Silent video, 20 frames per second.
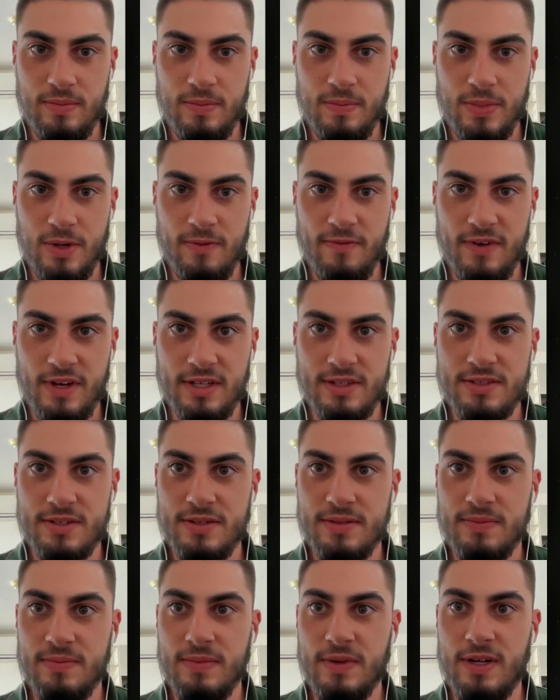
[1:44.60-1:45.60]
Perfect.
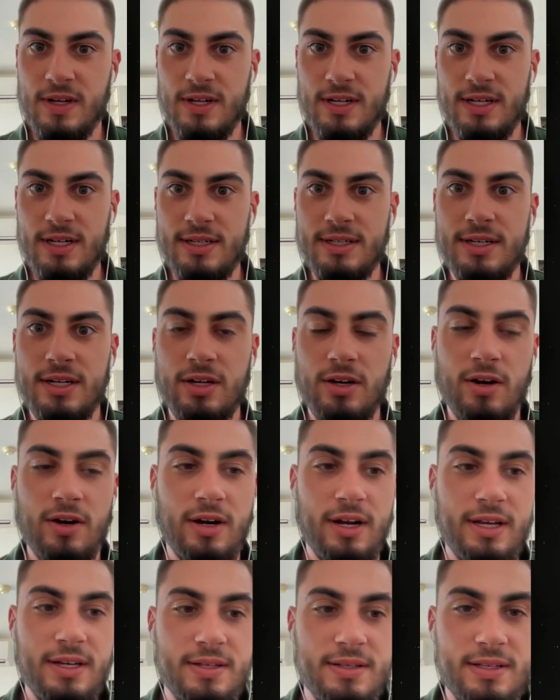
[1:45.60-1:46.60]
All
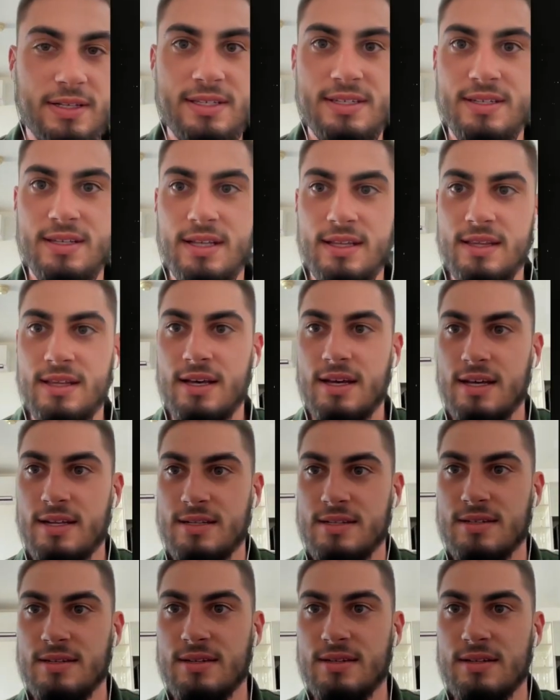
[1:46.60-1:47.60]
right, let's let
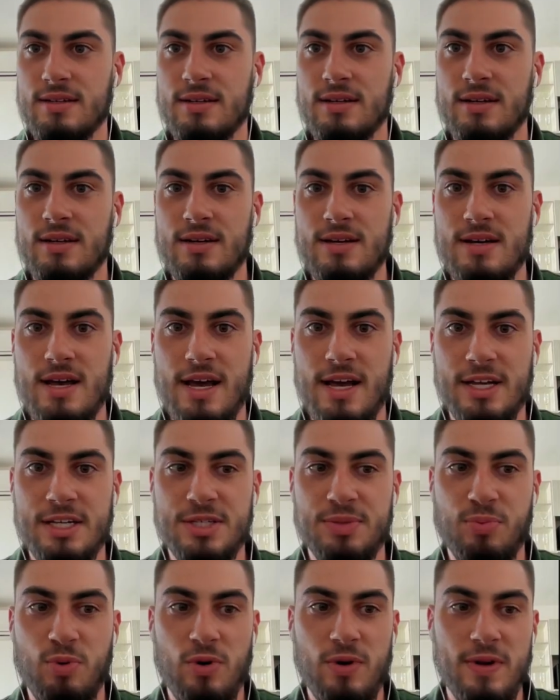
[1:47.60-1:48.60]
that
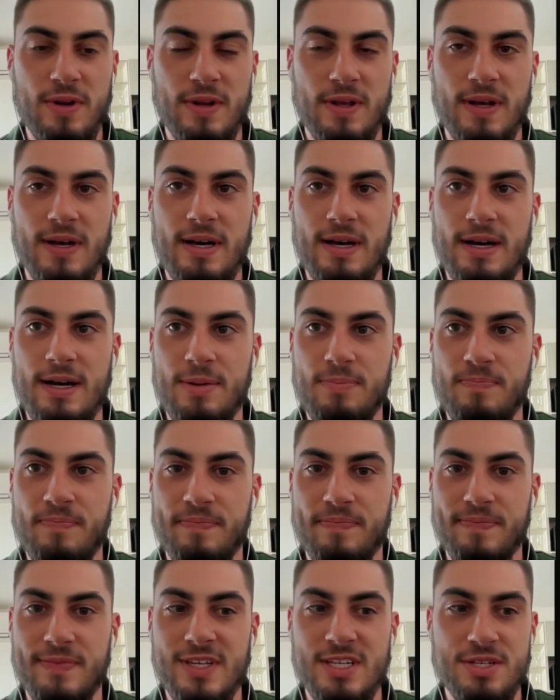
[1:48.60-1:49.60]
export.
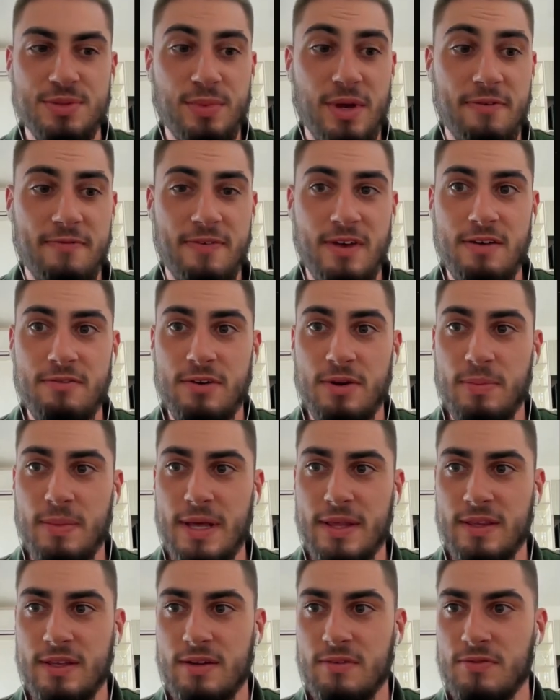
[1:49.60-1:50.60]
This is my favorite
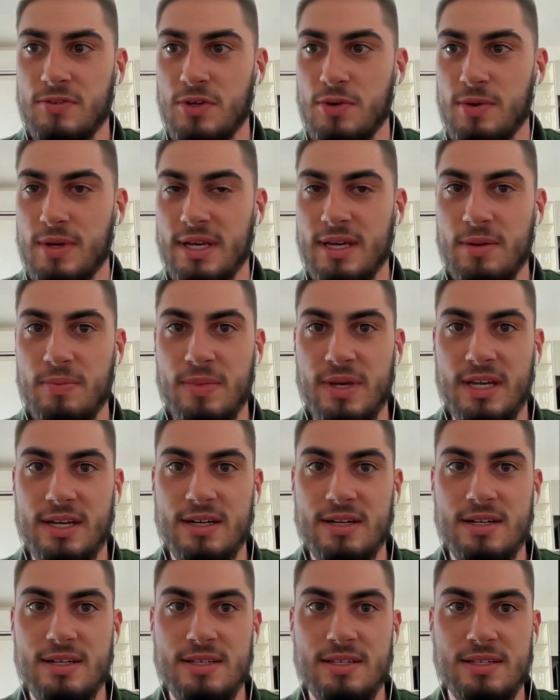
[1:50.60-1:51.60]
method of doing it
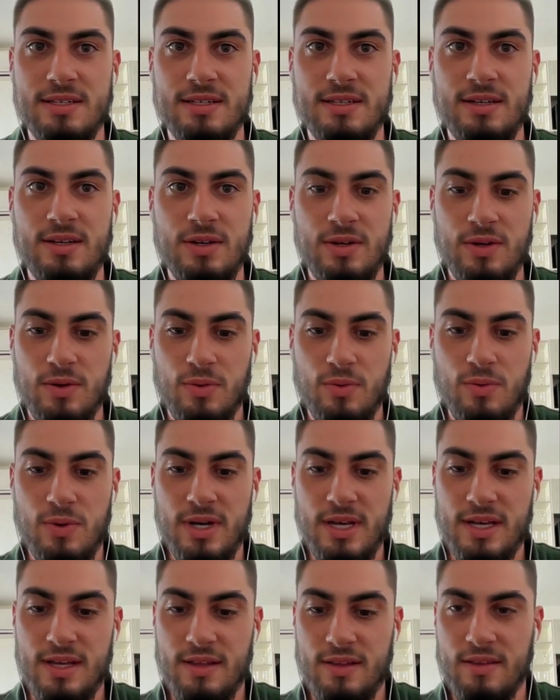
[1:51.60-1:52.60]
because
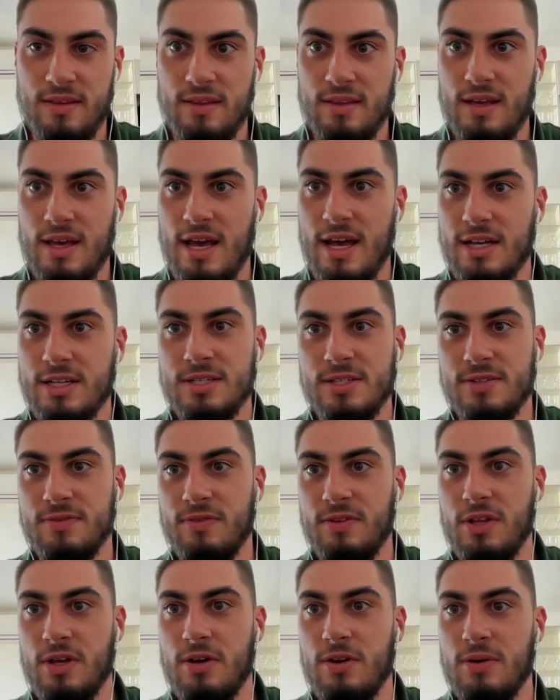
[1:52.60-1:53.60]
with
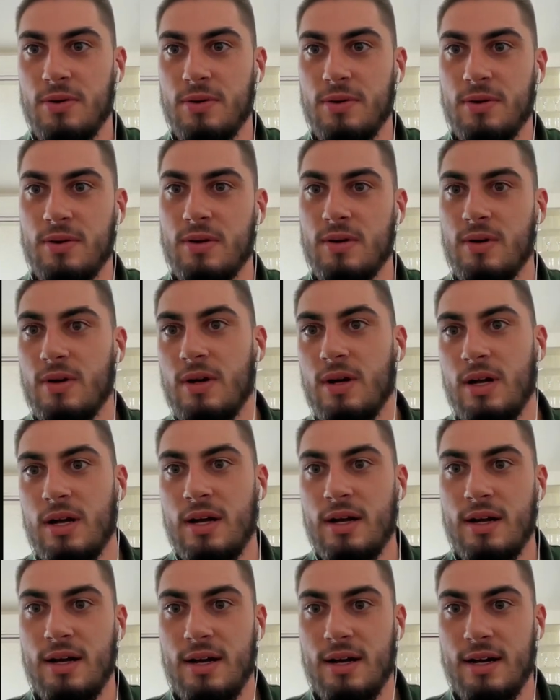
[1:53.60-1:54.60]
Xflow,
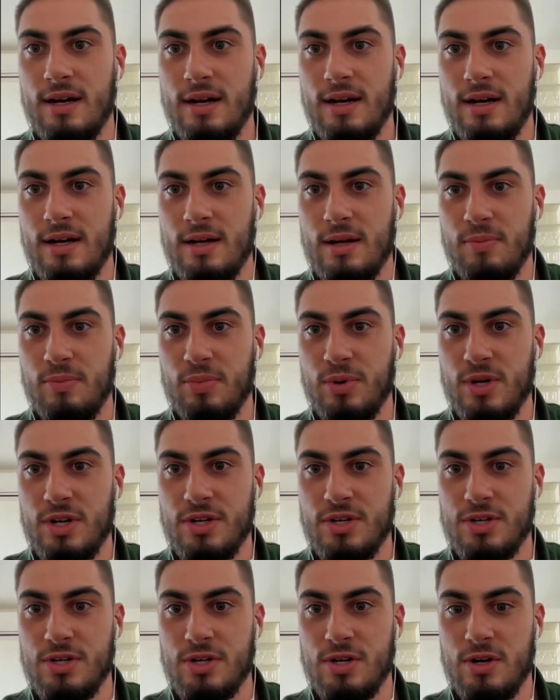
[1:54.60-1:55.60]
I'm pretty
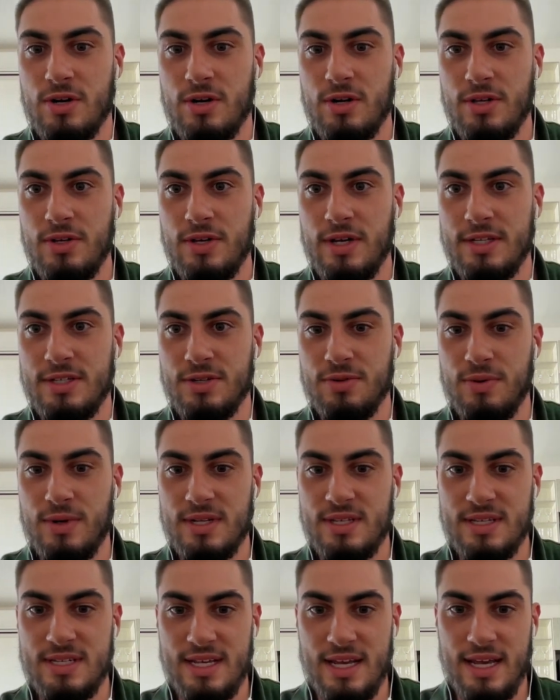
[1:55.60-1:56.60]
sure you get to
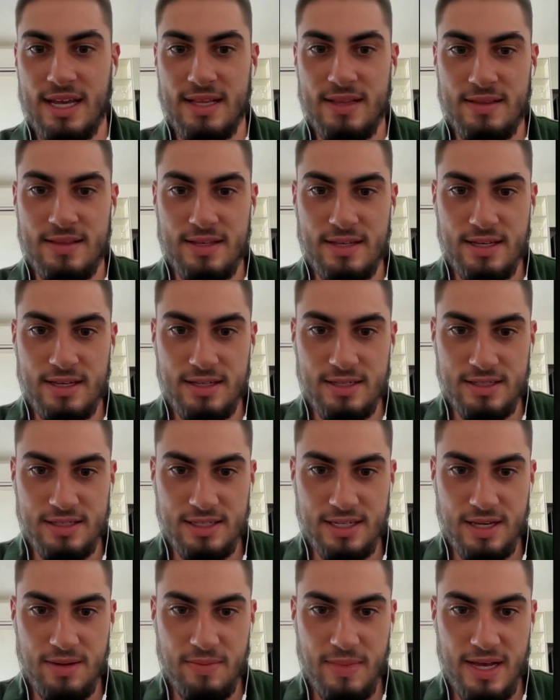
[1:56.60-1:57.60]
retain the
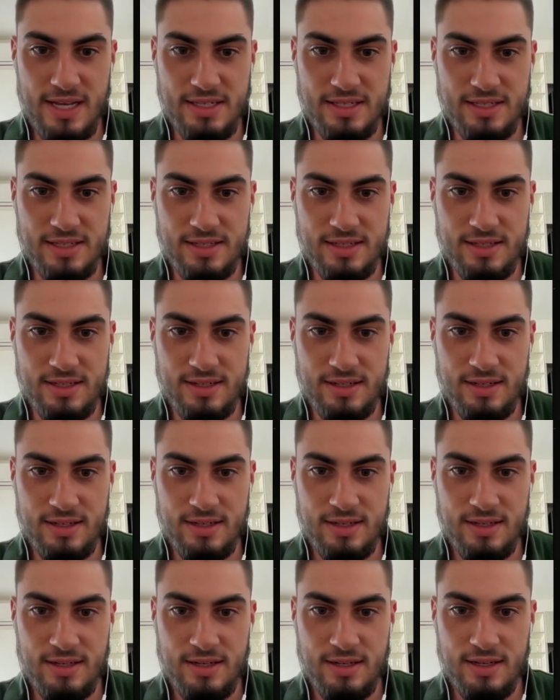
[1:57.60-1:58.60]
CMS
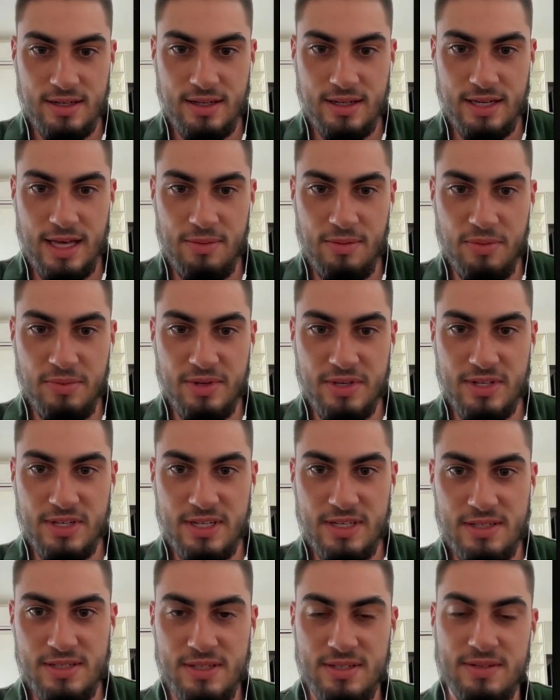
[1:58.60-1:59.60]

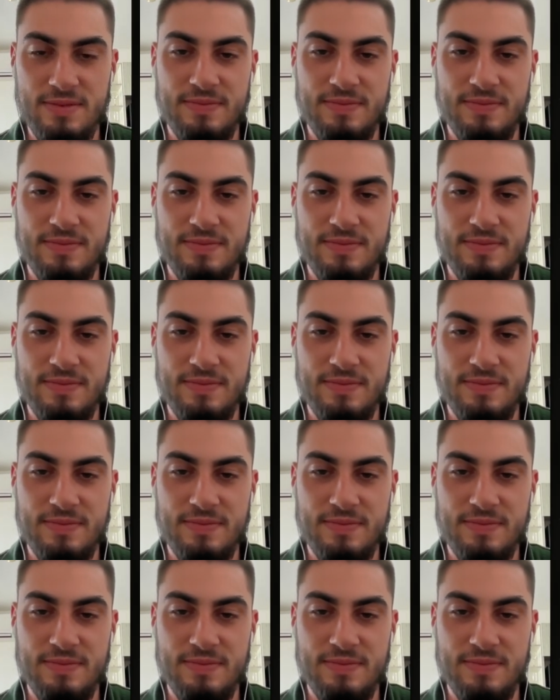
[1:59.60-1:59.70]
capabilities.